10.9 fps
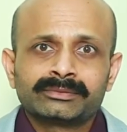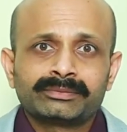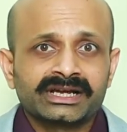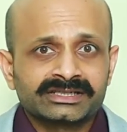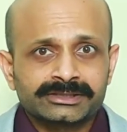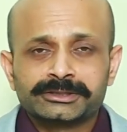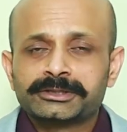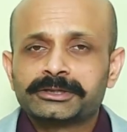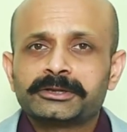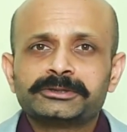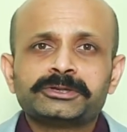but
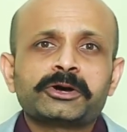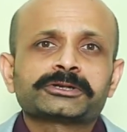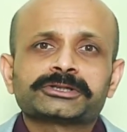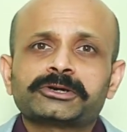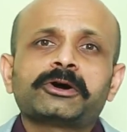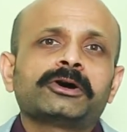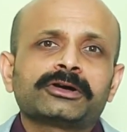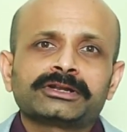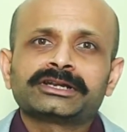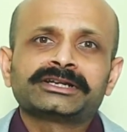not all